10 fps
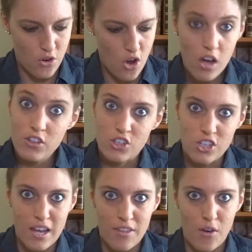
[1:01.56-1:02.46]
not
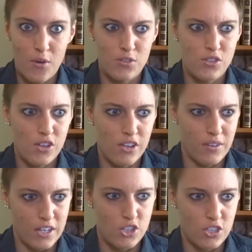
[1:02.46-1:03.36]
share those
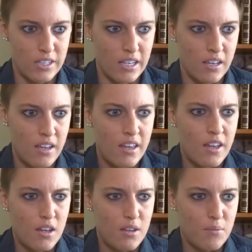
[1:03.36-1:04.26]
eventually,
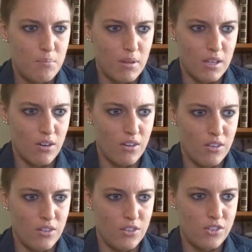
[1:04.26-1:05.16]

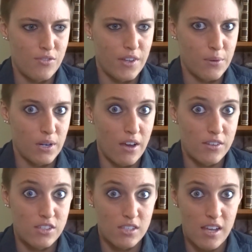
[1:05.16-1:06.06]
because if anyone
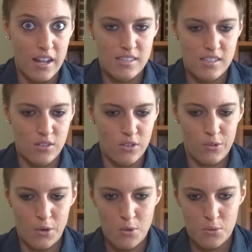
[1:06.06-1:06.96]
else decides to
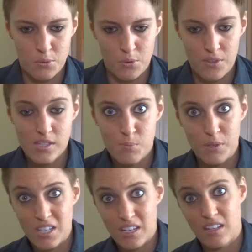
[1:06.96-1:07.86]
go through this
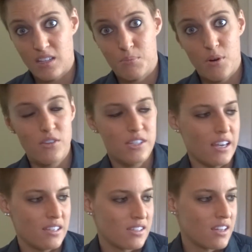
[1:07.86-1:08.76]
particular
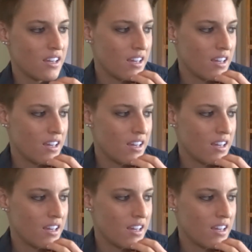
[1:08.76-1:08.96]
process,